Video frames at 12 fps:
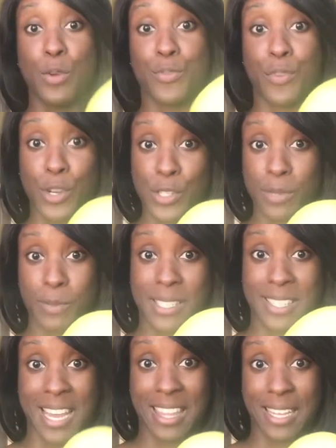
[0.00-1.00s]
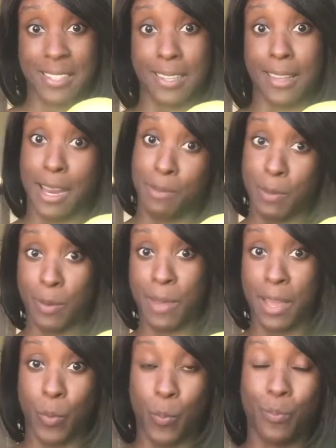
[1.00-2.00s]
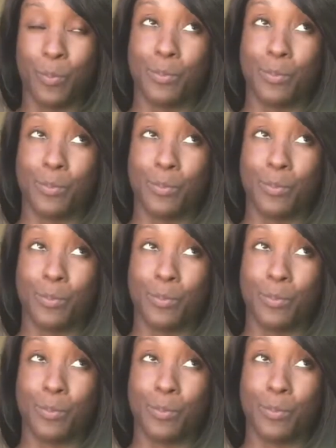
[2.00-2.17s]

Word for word: First mistake that I see a lot of people make